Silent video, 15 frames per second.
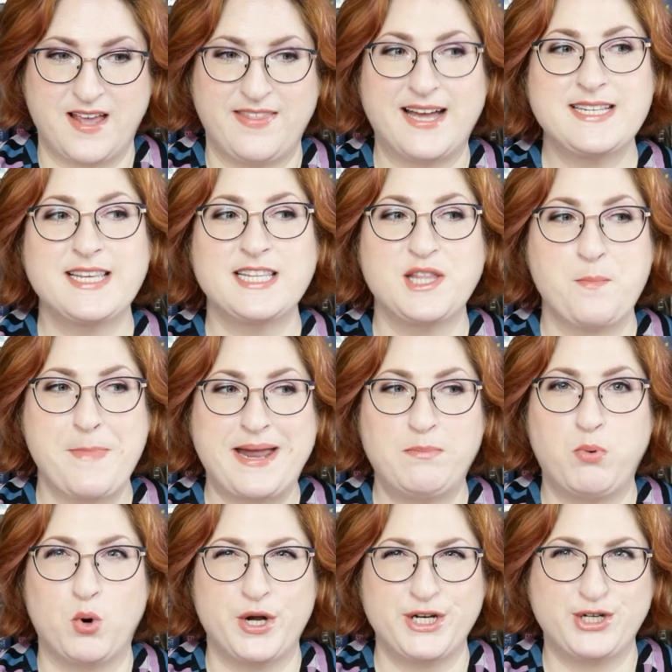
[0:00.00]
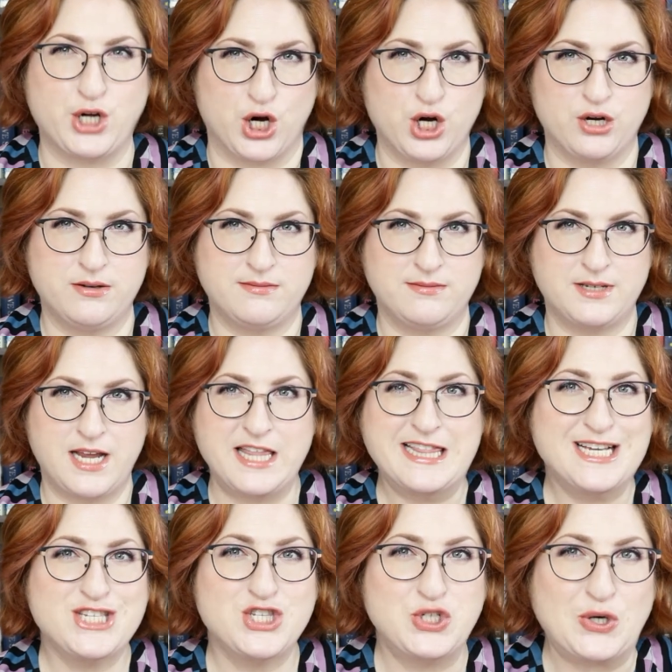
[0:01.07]
That's like the midpoint turn in
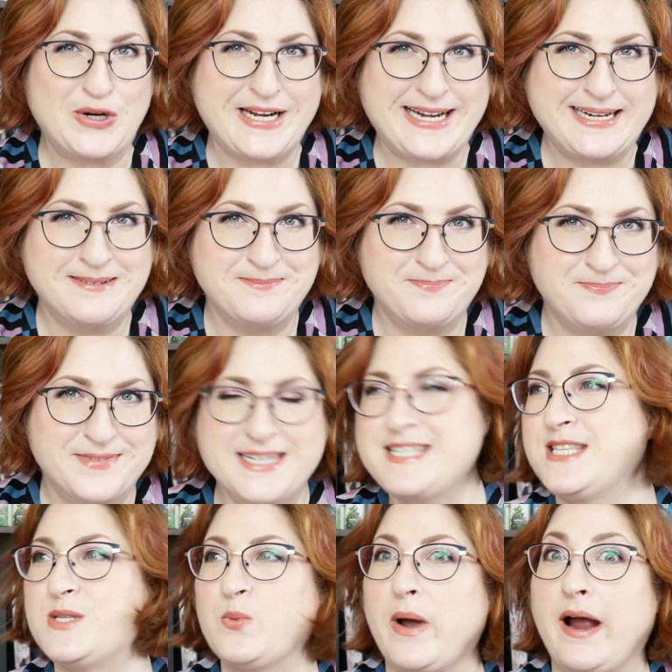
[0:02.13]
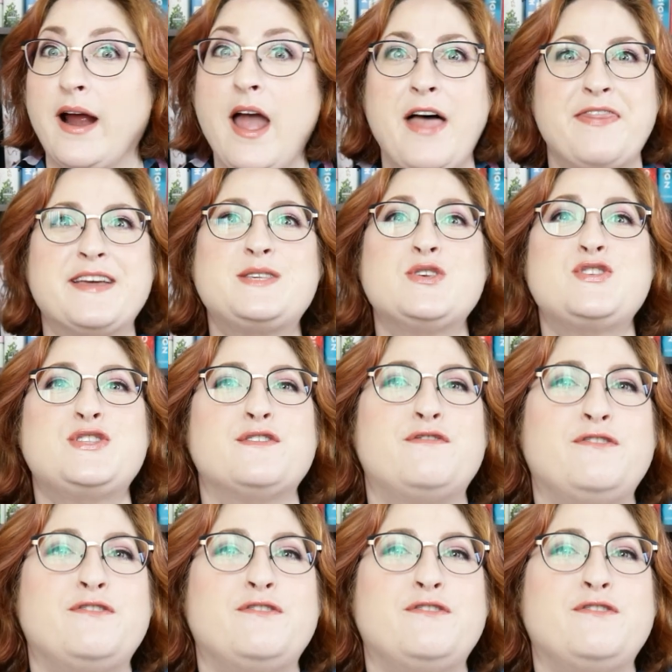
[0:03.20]
this story. This is where, this is the